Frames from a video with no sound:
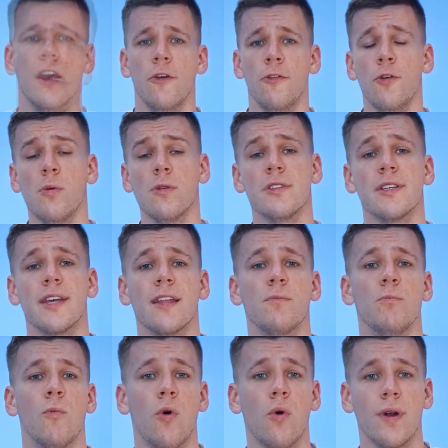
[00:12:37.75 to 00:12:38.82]
If you want to get
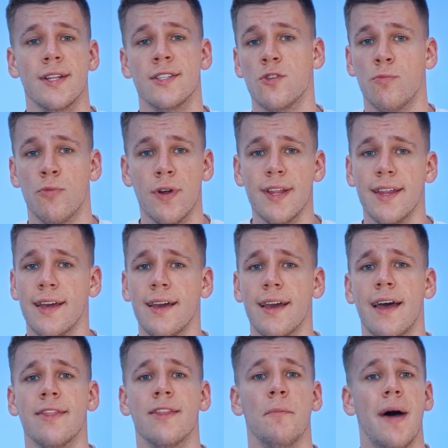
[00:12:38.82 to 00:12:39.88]
more into breeding
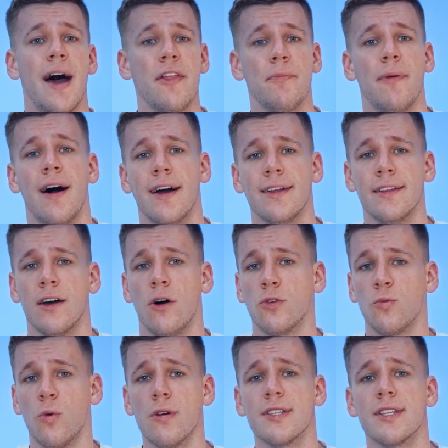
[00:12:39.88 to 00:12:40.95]
and the math behind it, how
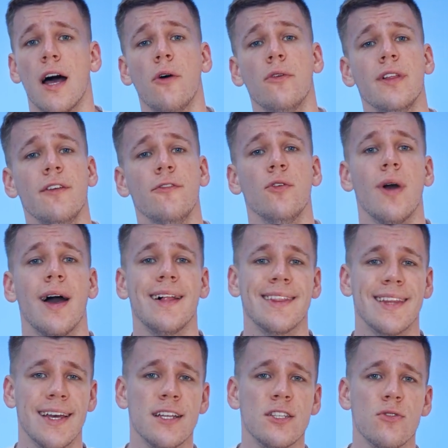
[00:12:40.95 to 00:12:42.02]
it works, I'll leave you a
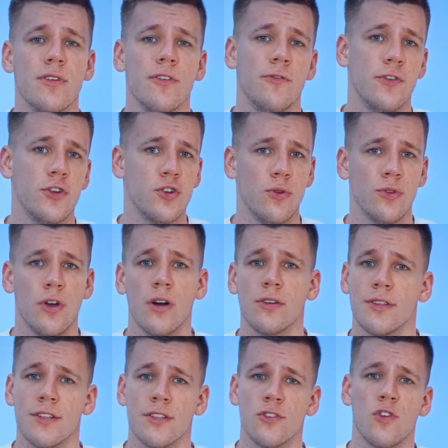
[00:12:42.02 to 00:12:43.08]
link to the official
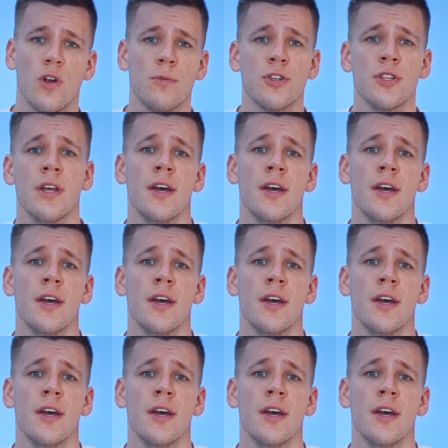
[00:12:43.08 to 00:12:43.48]
doc in the description